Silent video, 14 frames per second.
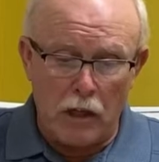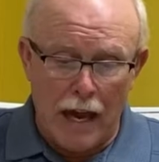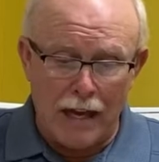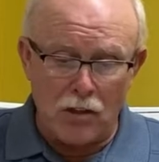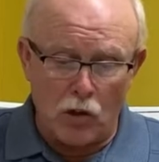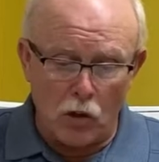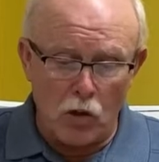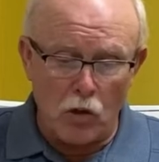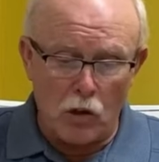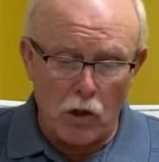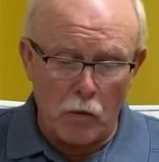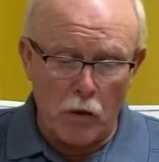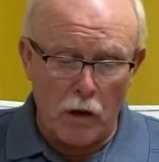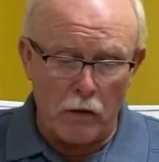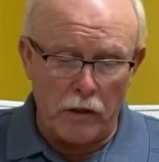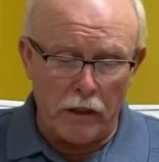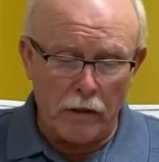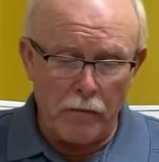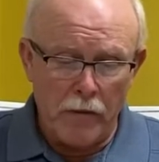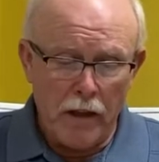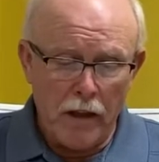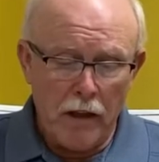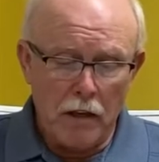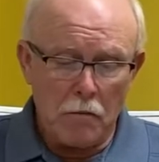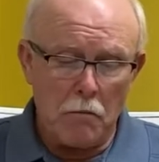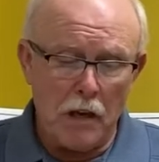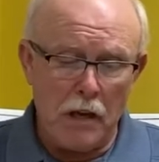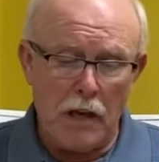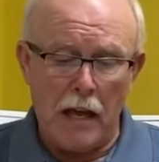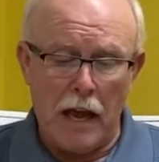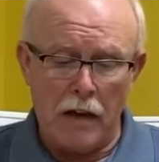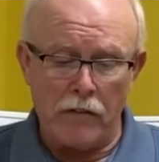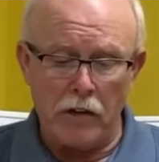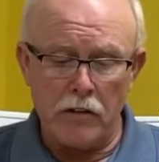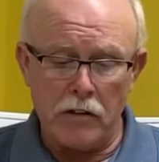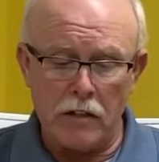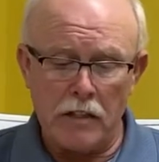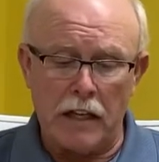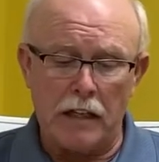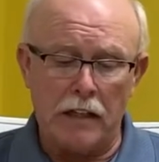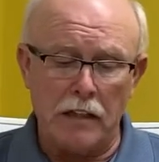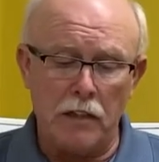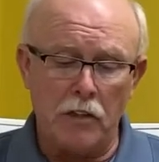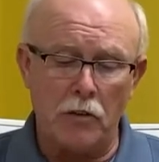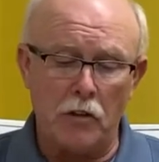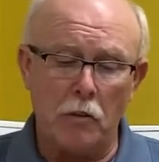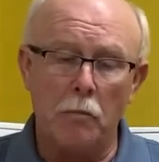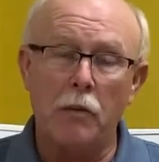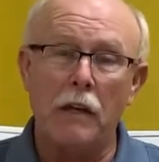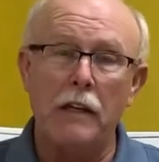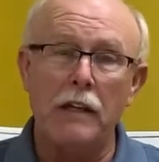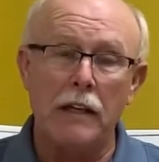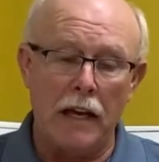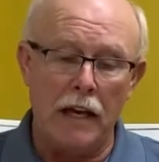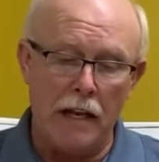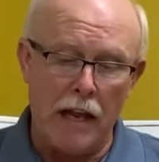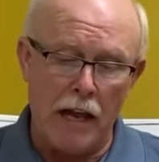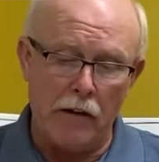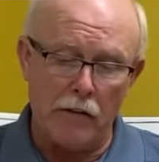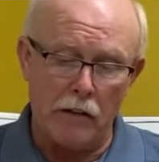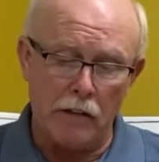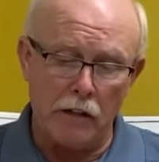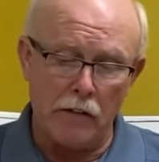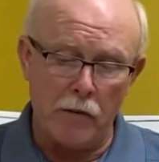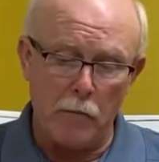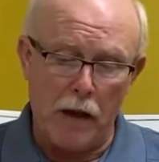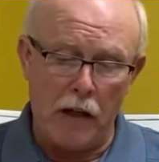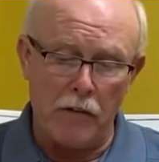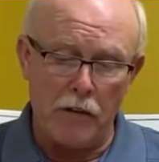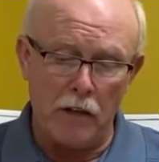as Luke wrote it. Many have undertaken to complete a narrative about the